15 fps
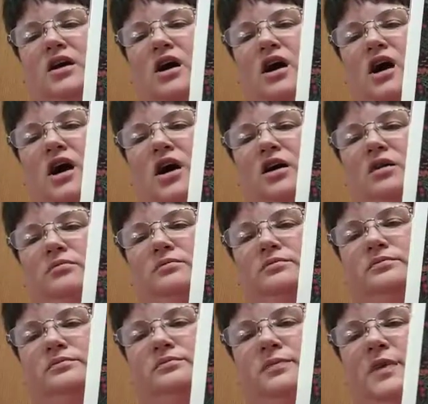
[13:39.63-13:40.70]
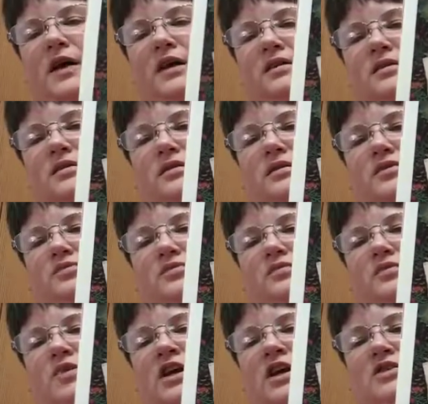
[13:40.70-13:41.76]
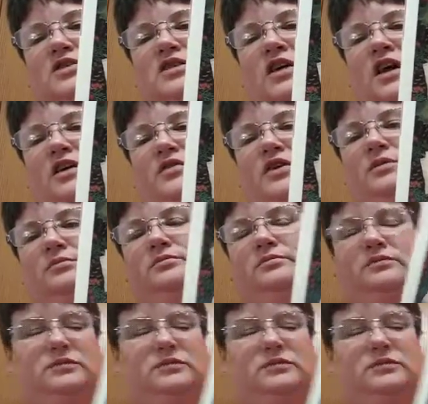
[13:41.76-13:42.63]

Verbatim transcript: Um, but here's 10 of them.